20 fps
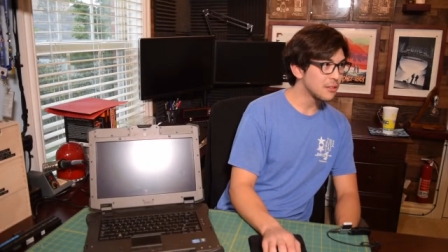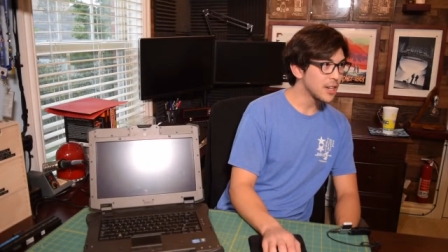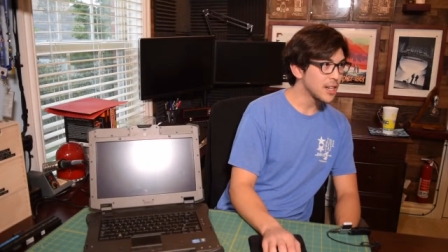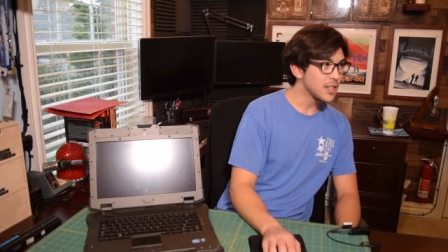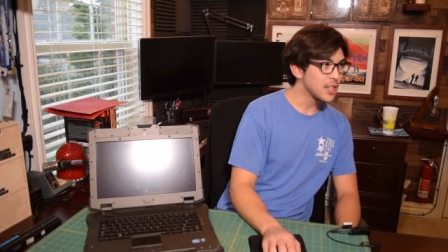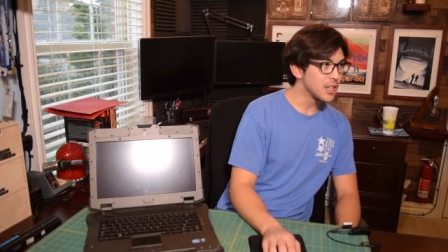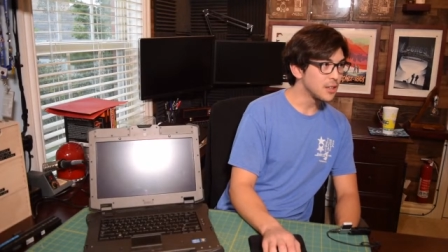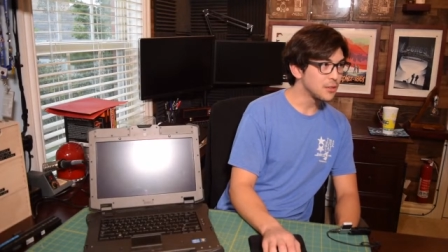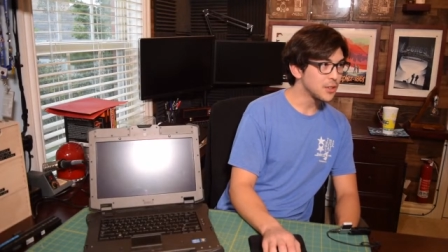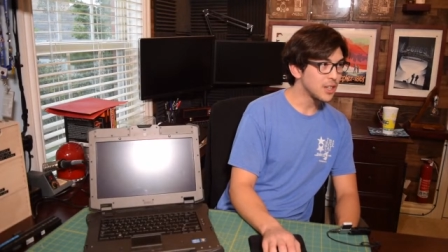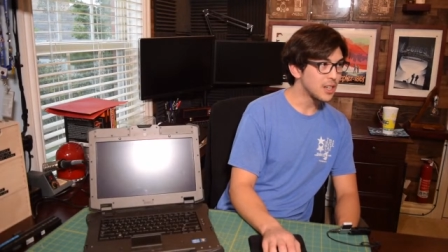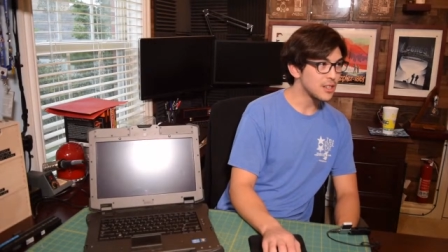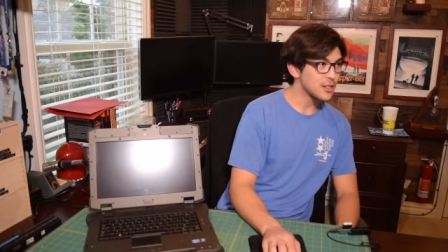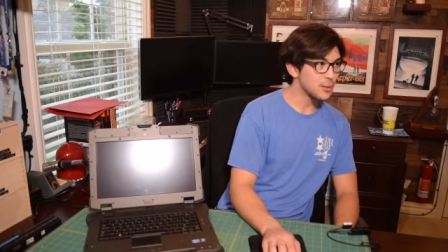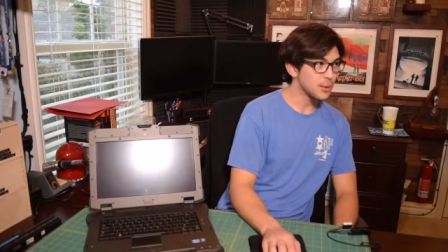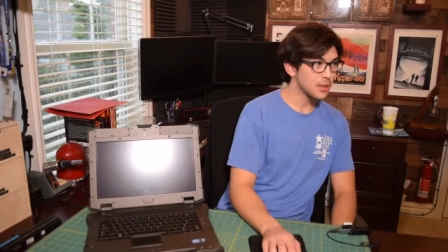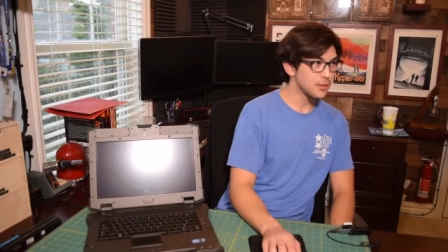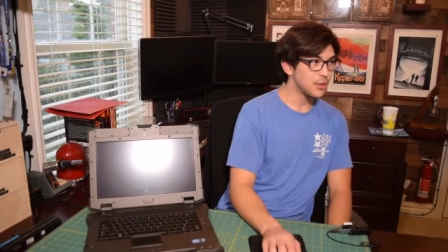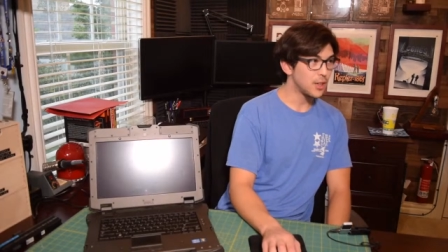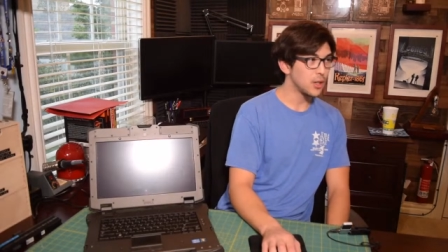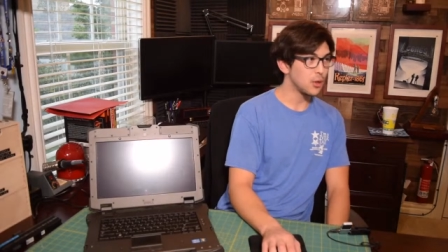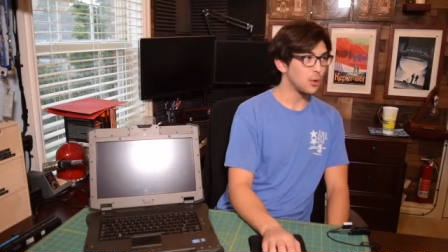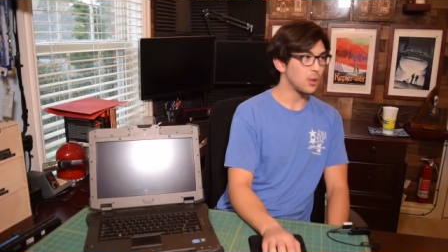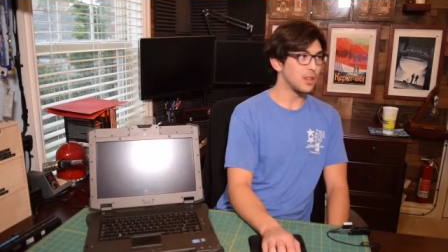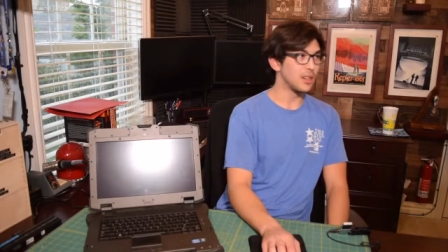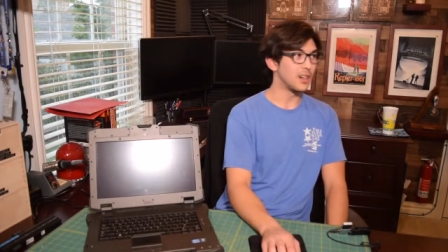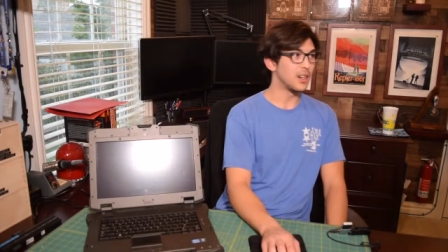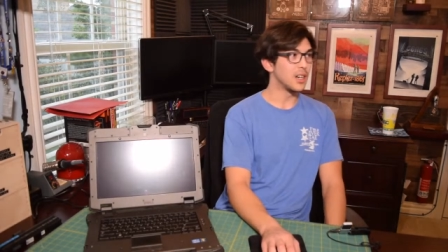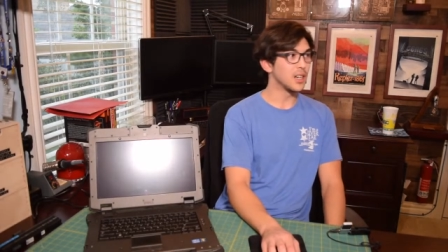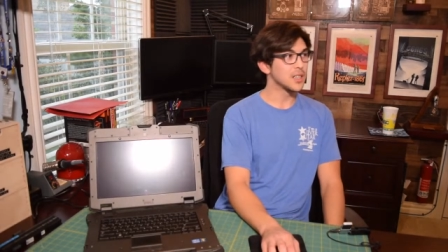right now if you guys want to follow
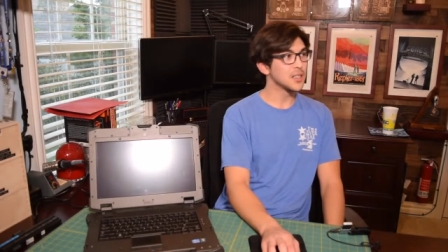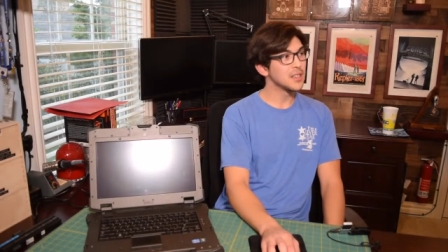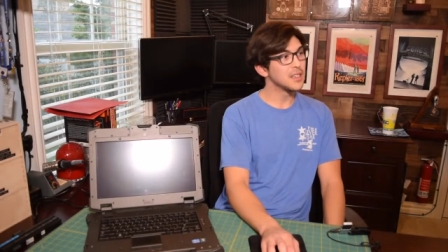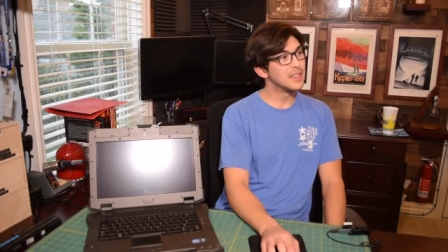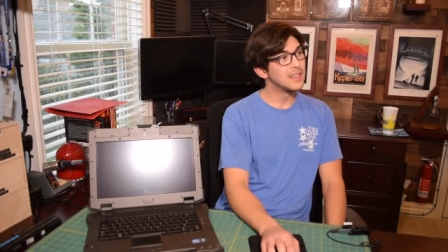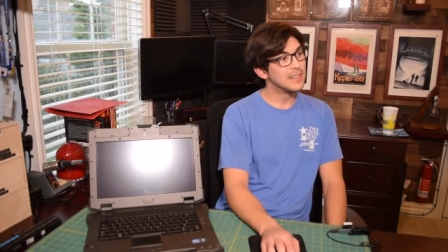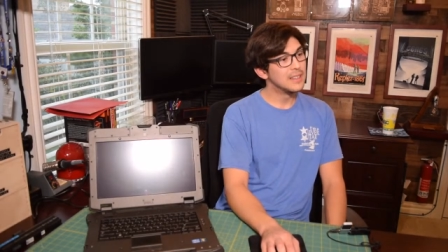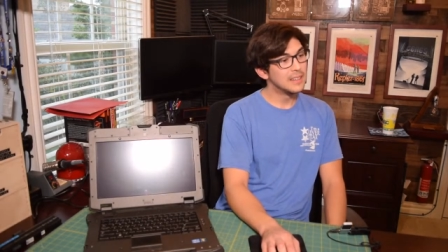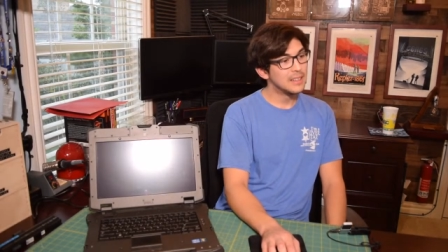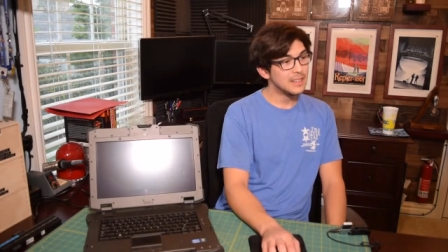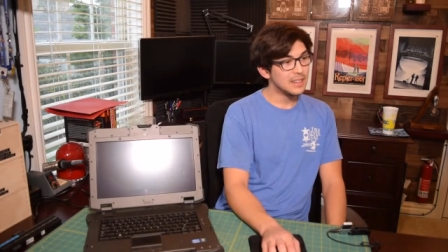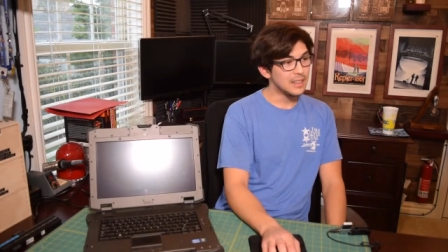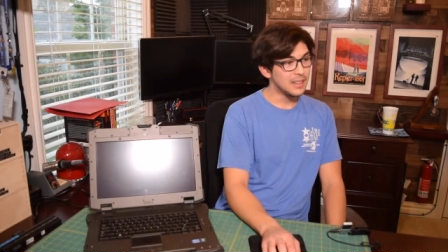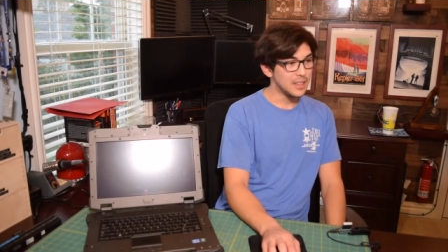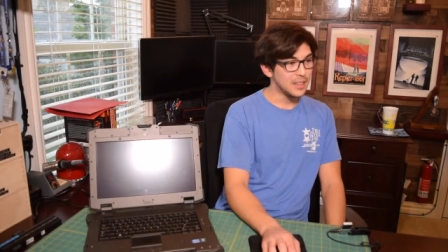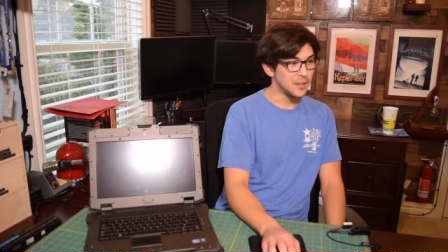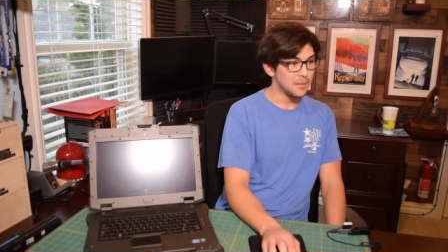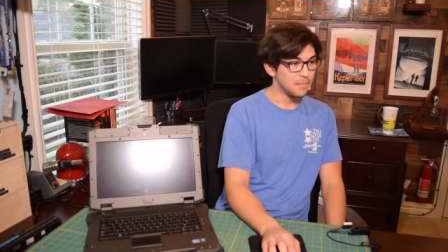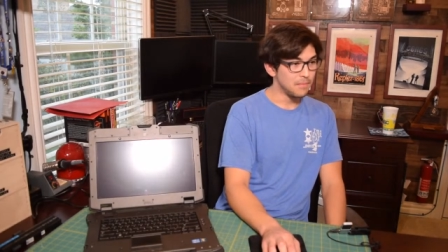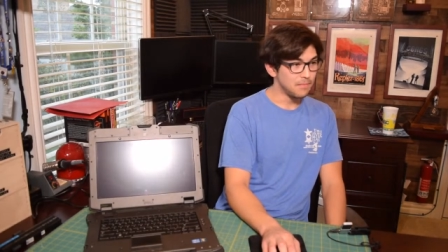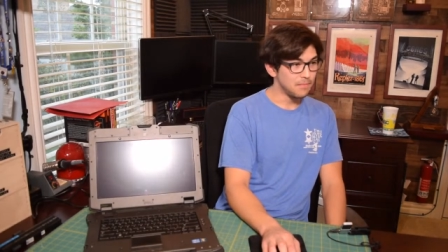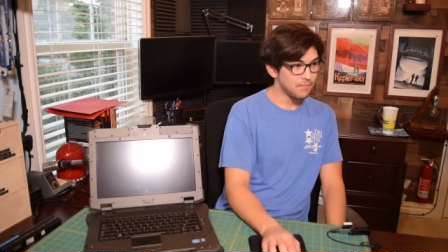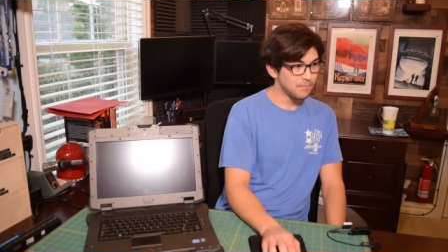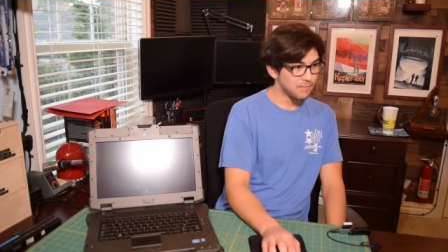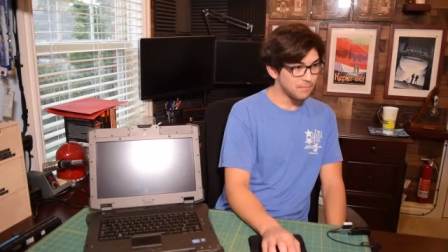along. Um,